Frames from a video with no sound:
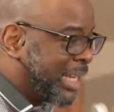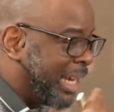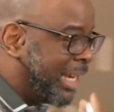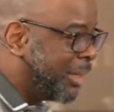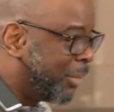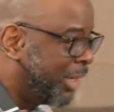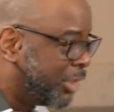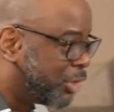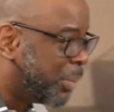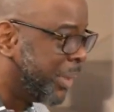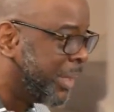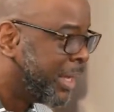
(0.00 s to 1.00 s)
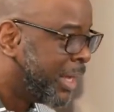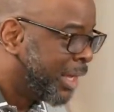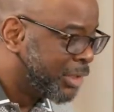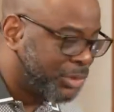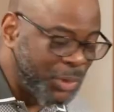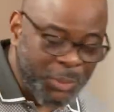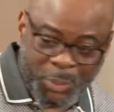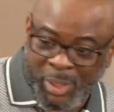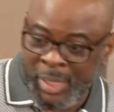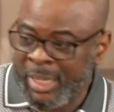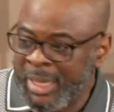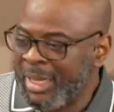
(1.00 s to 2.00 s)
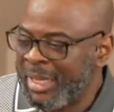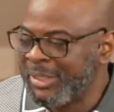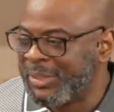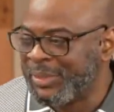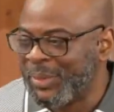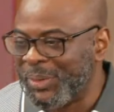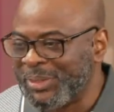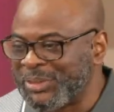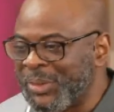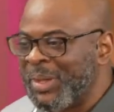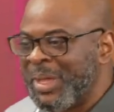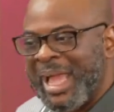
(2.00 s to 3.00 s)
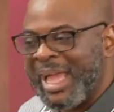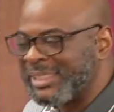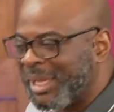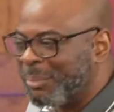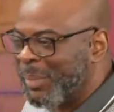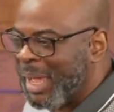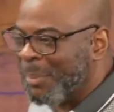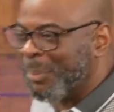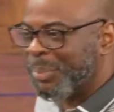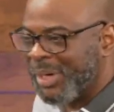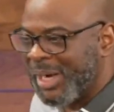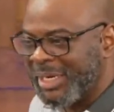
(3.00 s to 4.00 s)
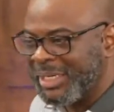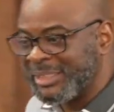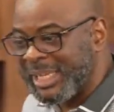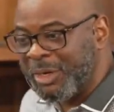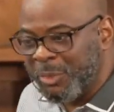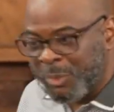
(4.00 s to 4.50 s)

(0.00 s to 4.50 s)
any money to me. So what? You know, so as I'm praying, he said, look,